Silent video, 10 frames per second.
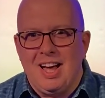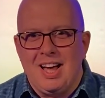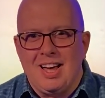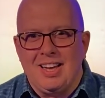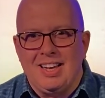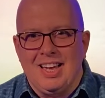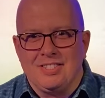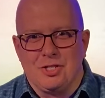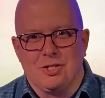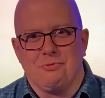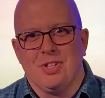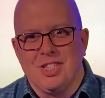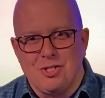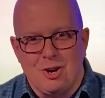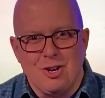has just really
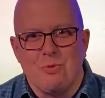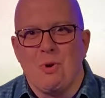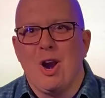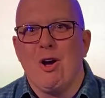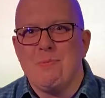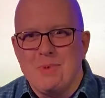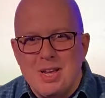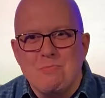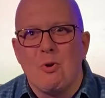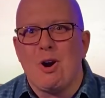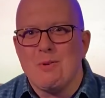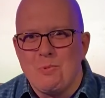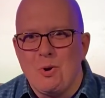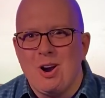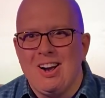started to wear on me more and
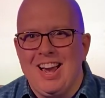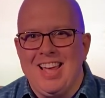more.